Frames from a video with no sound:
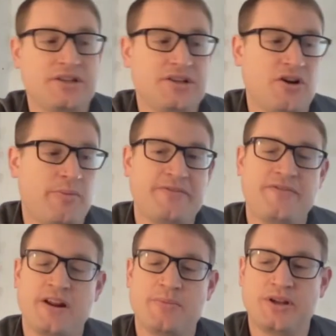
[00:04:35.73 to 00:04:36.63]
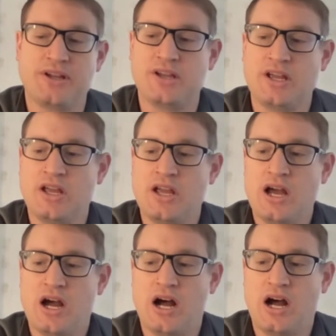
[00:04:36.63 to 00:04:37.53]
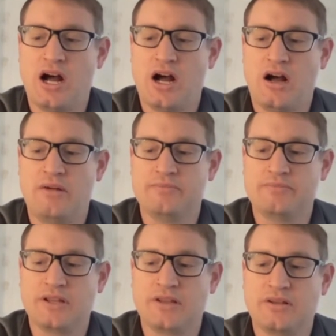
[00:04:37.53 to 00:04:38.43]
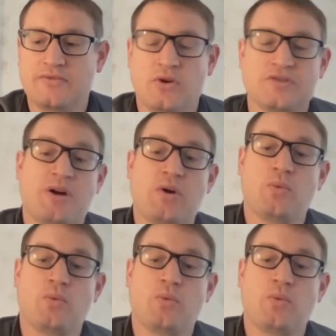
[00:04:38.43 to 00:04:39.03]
My family, as far as my